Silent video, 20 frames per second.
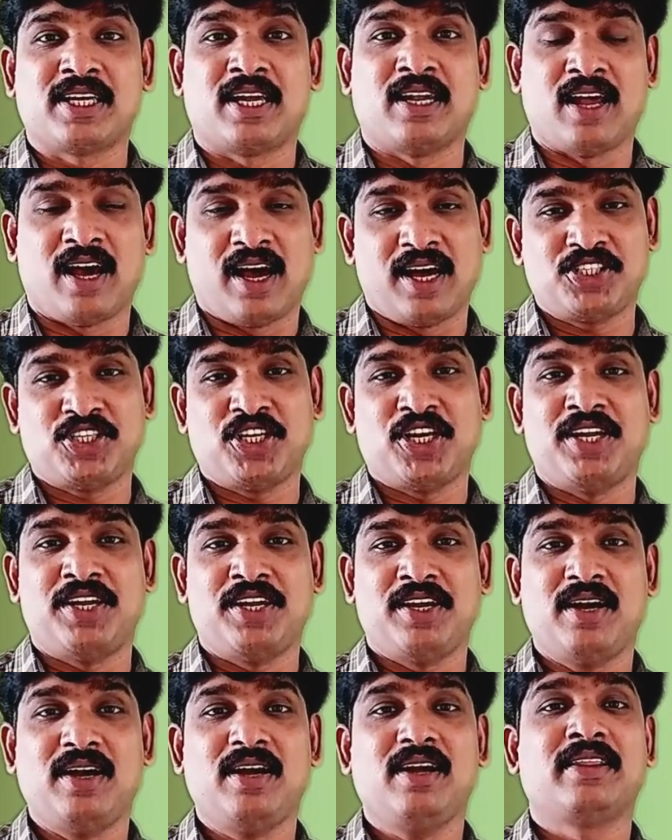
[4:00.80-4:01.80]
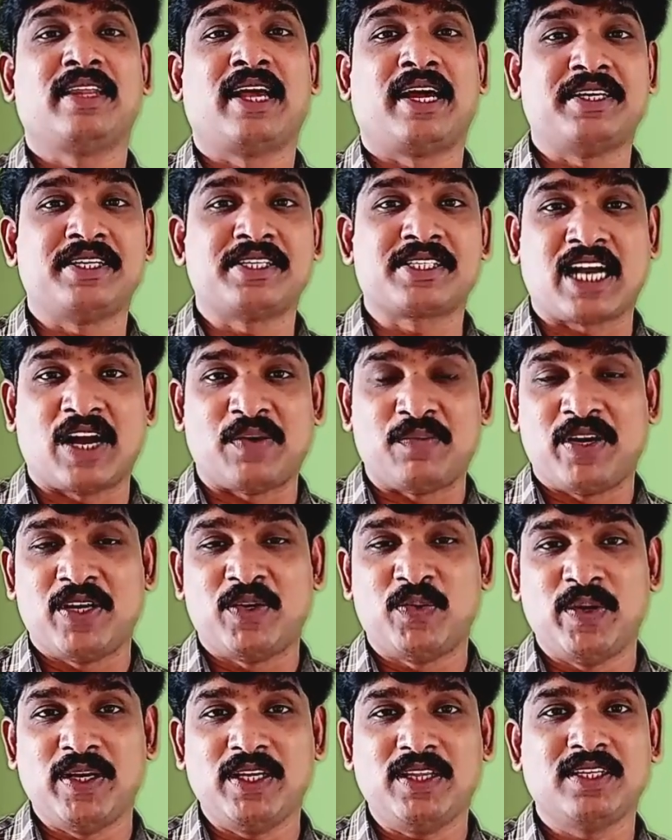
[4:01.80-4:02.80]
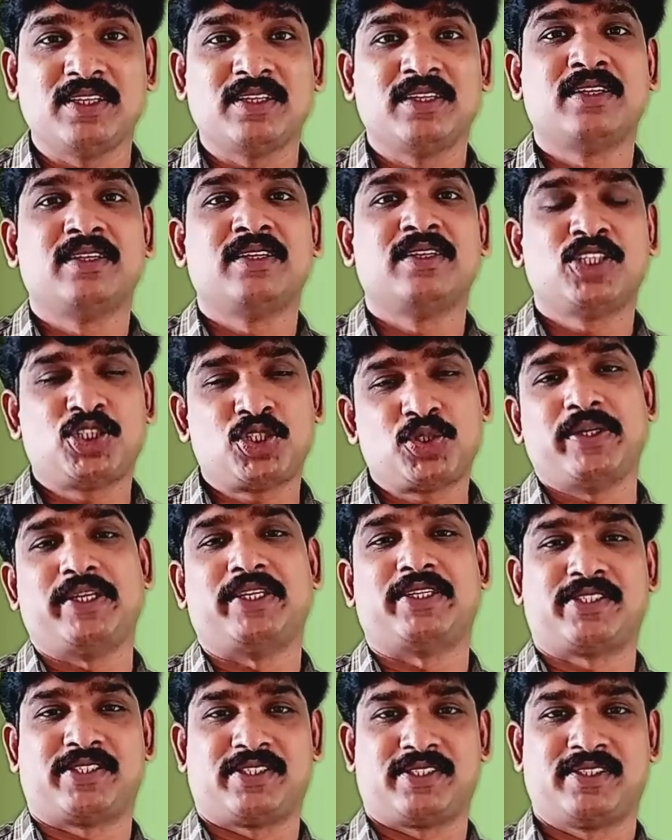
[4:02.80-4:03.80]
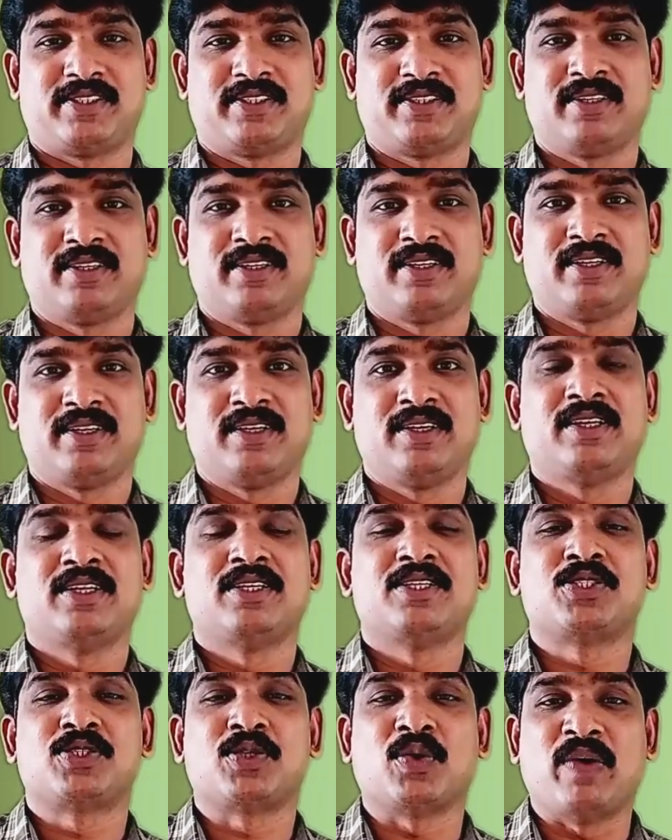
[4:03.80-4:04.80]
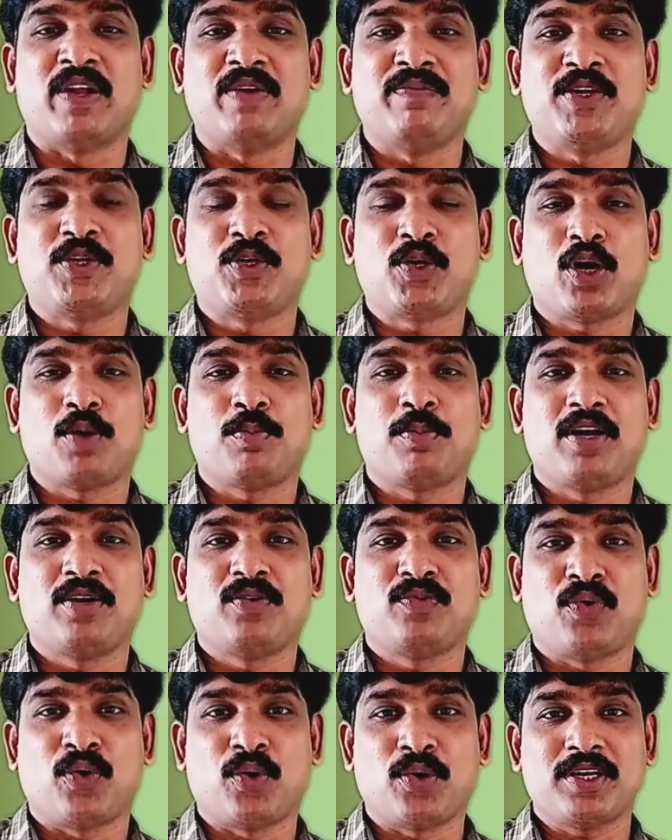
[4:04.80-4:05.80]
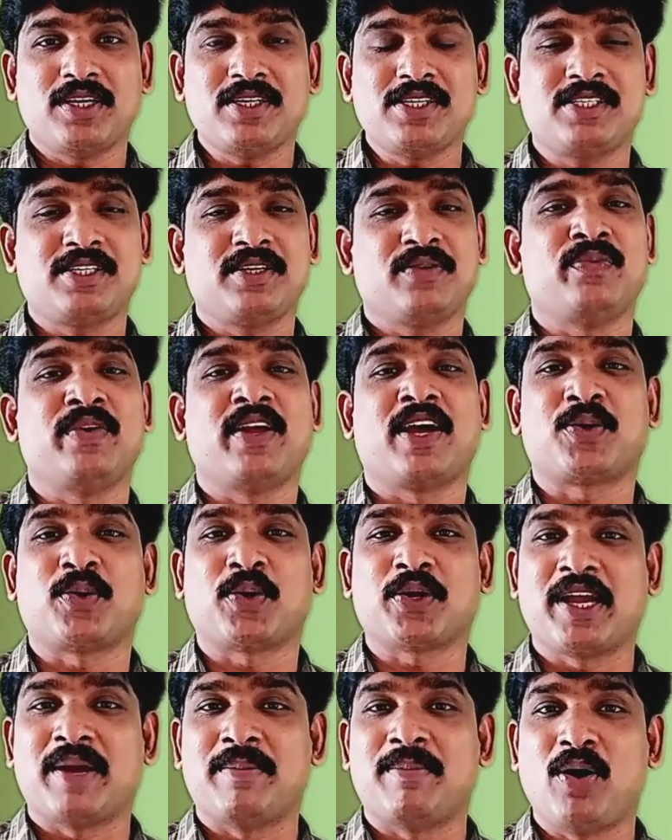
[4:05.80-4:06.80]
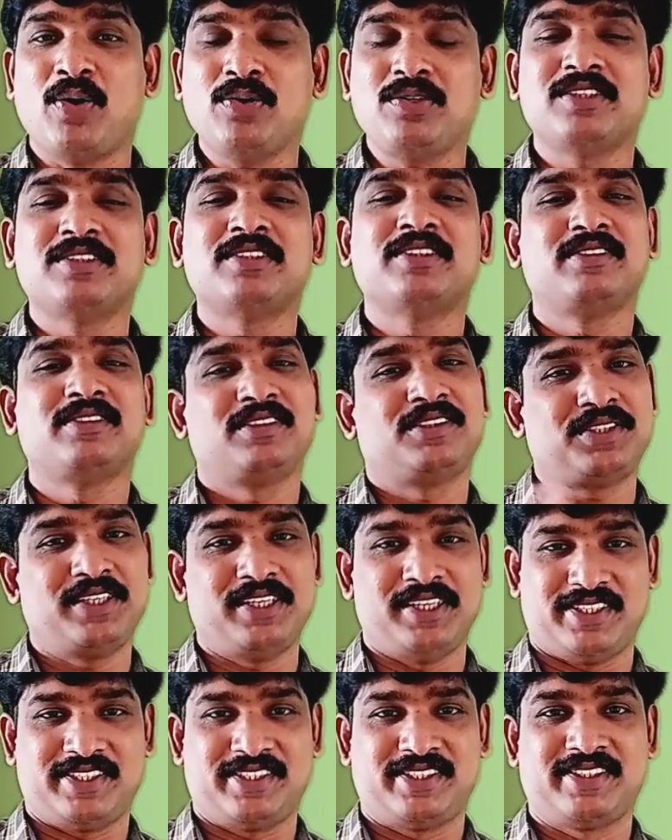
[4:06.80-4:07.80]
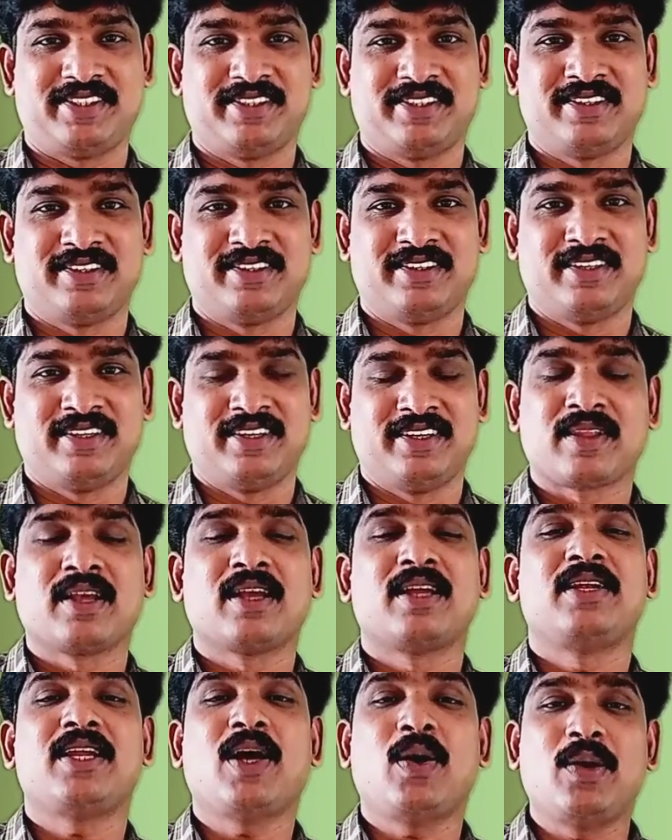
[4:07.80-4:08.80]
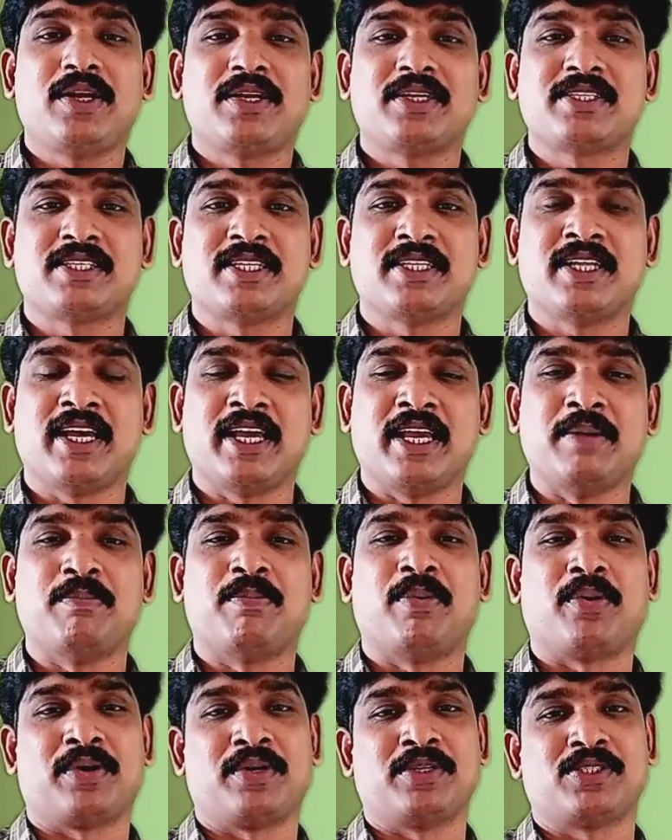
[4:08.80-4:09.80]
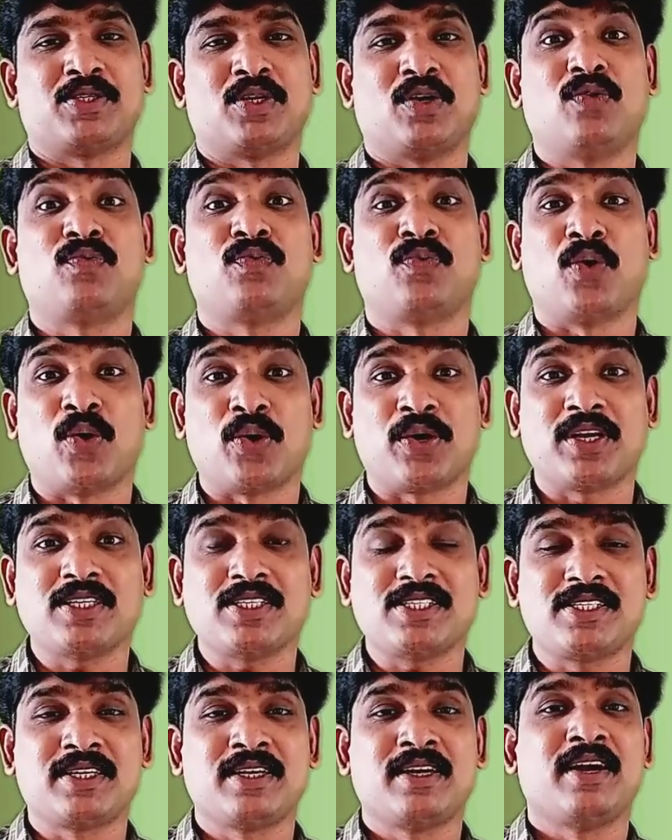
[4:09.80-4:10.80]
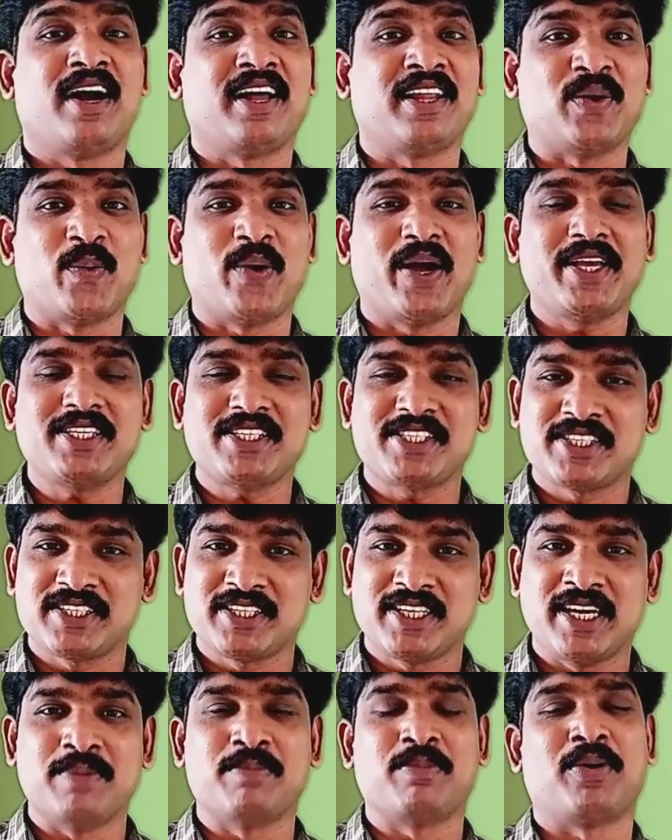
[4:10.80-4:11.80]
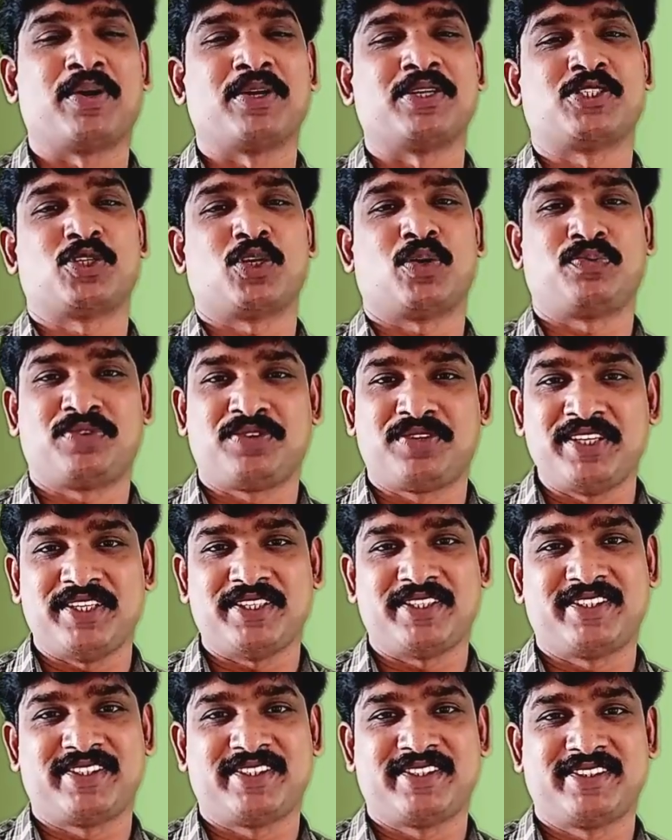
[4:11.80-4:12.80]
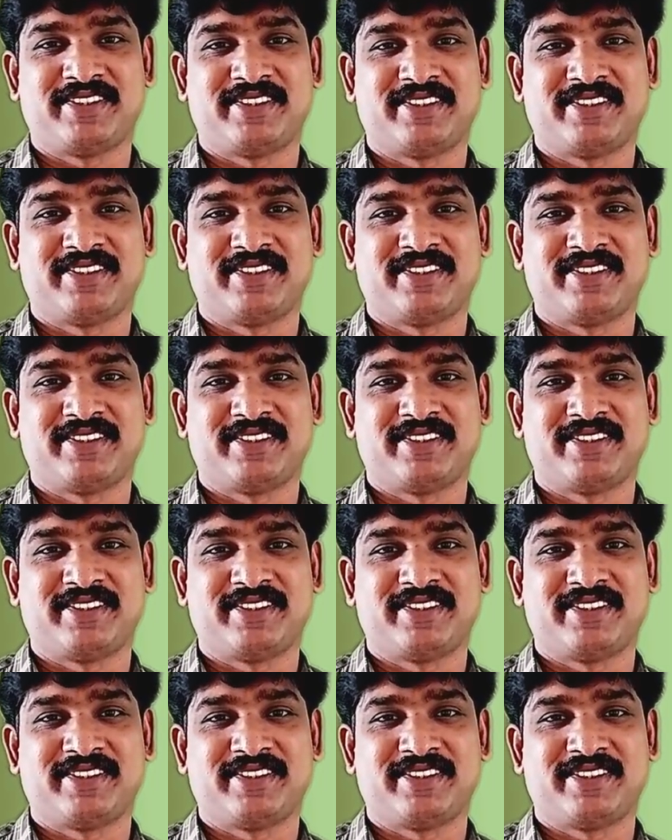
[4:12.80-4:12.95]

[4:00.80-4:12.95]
a large area that is covered with trees. So when we talk about forest, we are talking about trees. Now let us see the importance of forest, otherwise importance of trees.